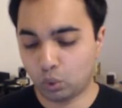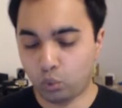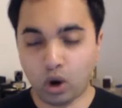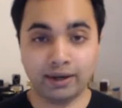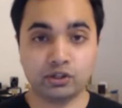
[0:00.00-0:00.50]

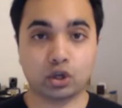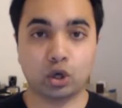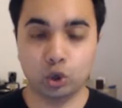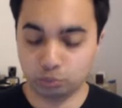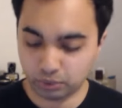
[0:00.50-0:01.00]
Wise
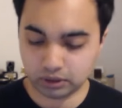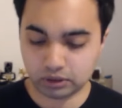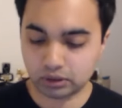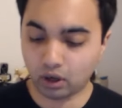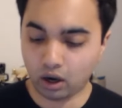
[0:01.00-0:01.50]
Hope
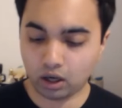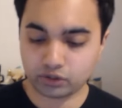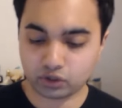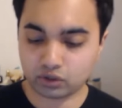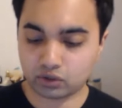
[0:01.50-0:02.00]

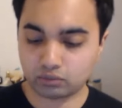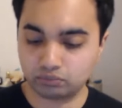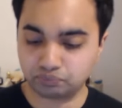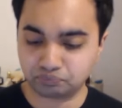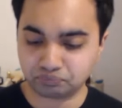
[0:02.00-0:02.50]
asks,
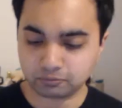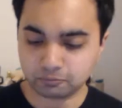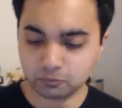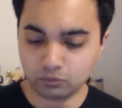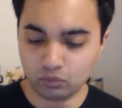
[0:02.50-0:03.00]

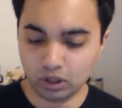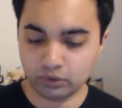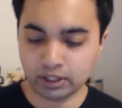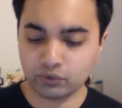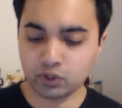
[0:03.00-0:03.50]

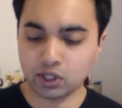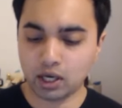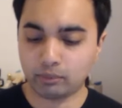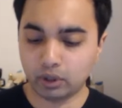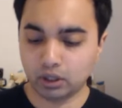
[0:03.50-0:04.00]
thanks for your
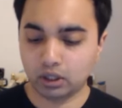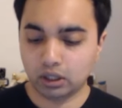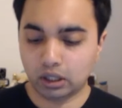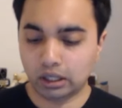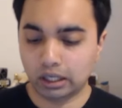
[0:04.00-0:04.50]
time.
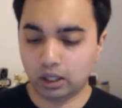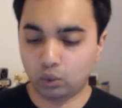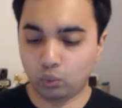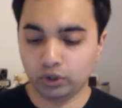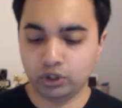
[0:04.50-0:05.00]

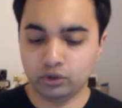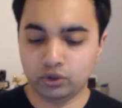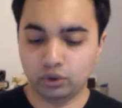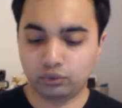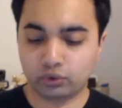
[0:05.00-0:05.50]
What do you
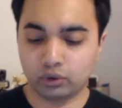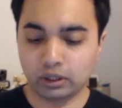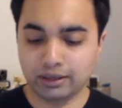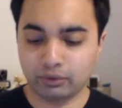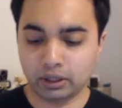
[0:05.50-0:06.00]
do for
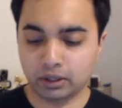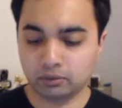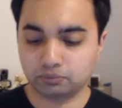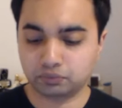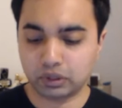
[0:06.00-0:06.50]
a
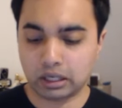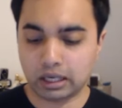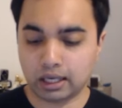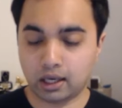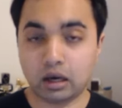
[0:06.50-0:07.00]
living?
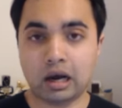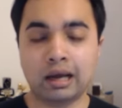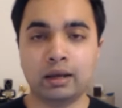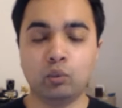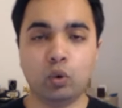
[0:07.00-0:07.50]

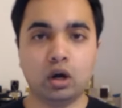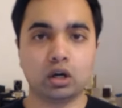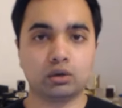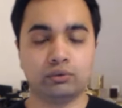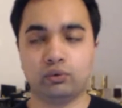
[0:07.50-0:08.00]
I
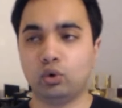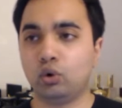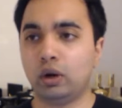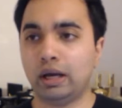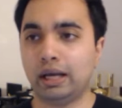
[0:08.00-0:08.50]
work
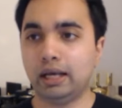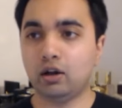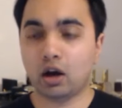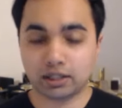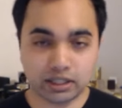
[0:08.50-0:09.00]
for
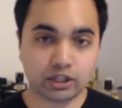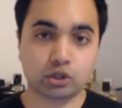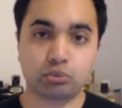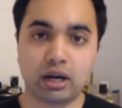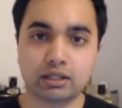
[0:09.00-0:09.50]
an
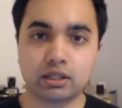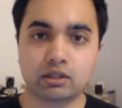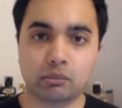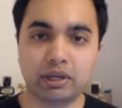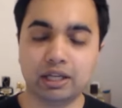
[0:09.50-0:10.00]
architecture
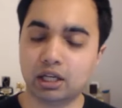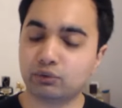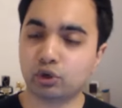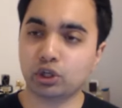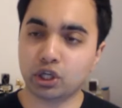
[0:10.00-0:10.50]
practice. I've been here
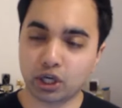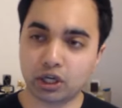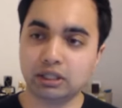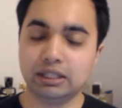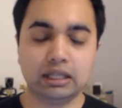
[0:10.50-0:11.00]
for a
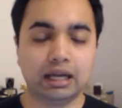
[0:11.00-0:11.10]
year